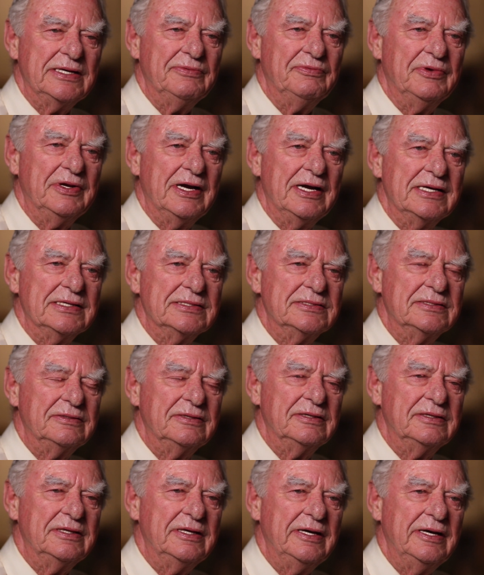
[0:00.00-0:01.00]
when I was
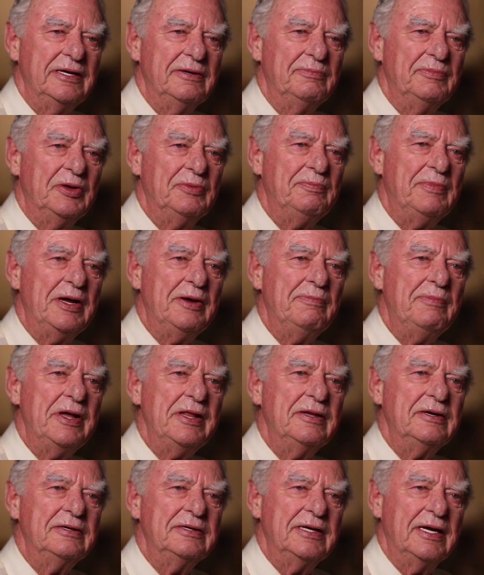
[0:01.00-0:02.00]
13, but my
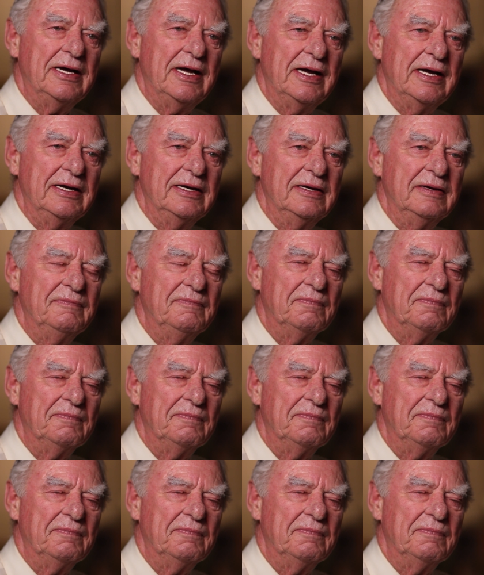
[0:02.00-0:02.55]
mother died.